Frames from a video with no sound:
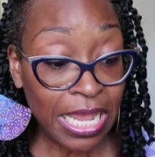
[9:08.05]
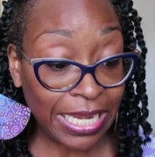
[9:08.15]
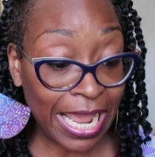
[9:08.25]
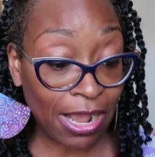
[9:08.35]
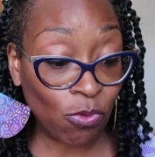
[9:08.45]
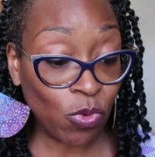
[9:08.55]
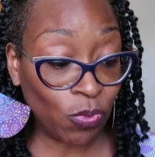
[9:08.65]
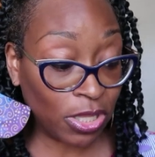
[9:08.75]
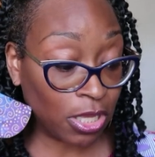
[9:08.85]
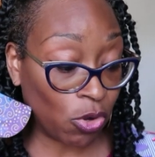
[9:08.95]
Now when
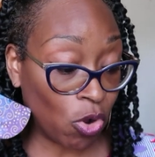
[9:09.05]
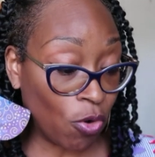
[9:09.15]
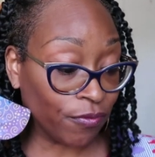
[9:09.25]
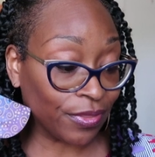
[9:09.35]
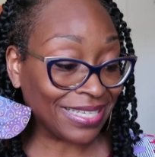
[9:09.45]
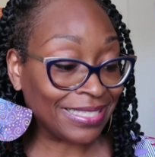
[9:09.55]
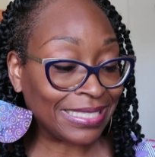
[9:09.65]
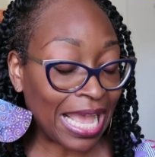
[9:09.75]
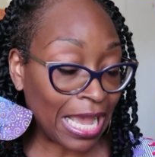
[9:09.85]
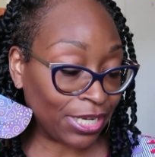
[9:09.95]
we go over the
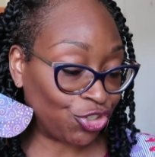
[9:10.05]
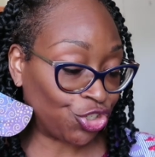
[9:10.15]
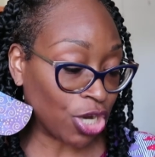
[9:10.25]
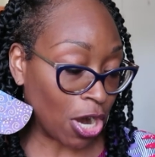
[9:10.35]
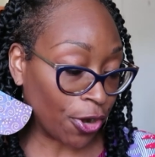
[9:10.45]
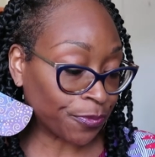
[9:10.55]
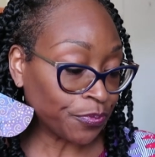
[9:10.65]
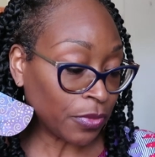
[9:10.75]
size chart,